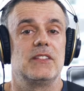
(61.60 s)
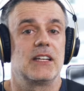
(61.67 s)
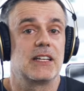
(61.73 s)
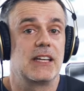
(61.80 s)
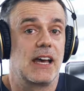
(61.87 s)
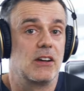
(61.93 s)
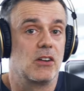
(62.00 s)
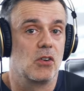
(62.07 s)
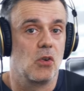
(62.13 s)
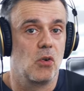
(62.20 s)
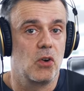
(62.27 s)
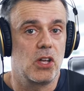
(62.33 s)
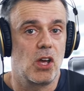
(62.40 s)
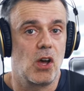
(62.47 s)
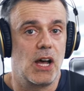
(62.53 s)
dedicated
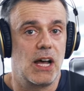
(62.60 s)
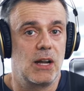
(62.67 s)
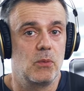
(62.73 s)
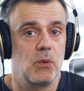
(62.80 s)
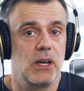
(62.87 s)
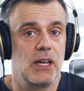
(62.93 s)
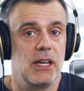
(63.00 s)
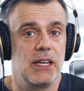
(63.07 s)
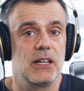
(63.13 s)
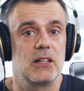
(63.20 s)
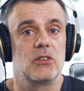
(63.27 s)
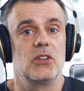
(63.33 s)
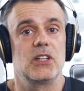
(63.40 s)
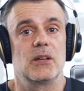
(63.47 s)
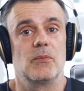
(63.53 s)
audio hardware,
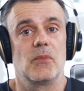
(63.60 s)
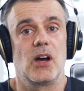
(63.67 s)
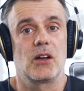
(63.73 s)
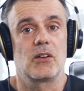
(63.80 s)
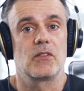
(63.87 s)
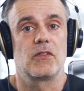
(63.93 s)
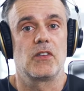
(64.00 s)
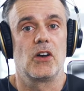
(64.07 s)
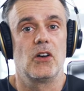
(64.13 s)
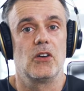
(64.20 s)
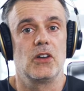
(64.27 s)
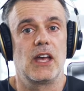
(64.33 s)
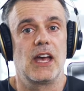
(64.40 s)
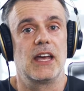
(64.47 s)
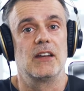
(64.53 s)
including a
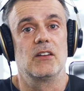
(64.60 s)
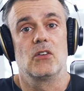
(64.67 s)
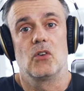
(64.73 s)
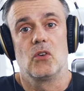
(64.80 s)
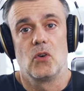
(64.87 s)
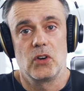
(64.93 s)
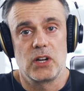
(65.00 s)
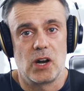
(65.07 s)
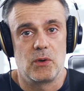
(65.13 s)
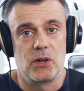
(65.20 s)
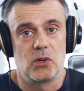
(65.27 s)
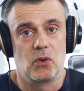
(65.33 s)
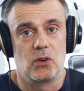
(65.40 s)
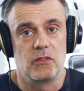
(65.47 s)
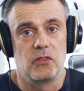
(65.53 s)
microphone and audio
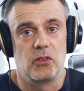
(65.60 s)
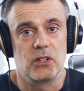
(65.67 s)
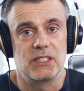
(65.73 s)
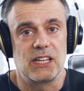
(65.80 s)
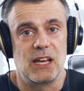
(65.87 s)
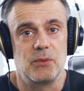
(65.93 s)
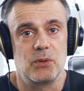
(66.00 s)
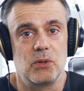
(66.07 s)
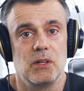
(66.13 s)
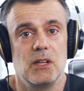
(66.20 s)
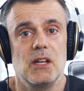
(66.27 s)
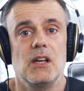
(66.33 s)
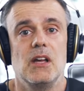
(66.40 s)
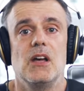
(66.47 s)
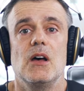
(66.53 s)
recorder, for example,
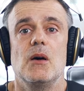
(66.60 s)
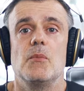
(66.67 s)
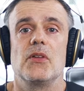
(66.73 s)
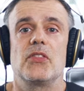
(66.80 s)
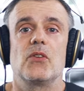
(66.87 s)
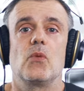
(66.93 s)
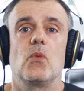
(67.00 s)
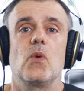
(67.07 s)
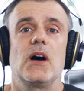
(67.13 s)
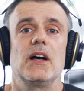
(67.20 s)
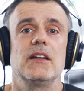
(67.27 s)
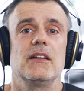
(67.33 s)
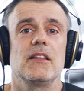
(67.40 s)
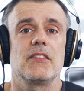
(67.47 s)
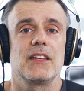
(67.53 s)
but the
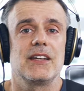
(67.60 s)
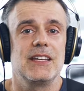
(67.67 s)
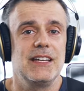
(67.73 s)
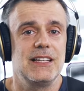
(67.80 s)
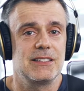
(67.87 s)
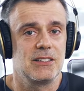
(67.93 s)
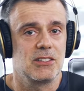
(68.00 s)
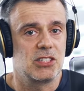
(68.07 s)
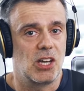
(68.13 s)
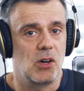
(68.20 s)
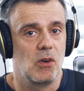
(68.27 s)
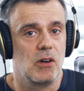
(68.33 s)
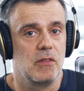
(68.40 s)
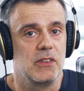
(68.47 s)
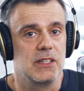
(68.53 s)
one that isn't so
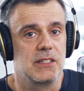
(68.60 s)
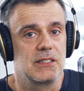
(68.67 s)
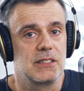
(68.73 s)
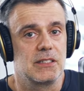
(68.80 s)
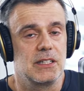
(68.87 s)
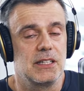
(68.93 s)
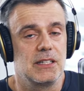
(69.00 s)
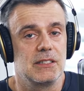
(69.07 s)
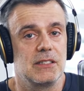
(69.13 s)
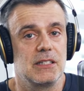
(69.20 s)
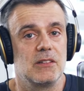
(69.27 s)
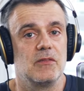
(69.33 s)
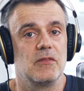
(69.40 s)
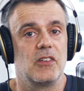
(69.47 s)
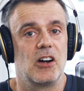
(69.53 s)
obvious is the
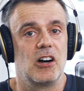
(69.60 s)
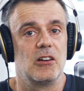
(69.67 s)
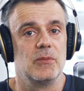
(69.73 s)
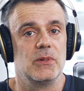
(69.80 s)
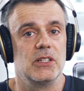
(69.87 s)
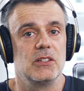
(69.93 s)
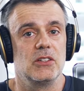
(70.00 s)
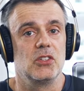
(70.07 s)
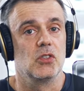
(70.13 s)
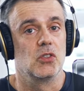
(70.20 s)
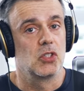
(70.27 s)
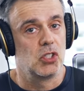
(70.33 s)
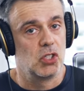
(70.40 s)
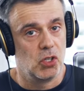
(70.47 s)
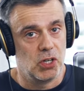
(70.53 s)
environment you're
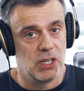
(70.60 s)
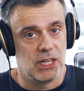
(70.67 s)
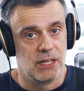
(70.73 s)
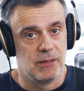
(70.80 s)
shooting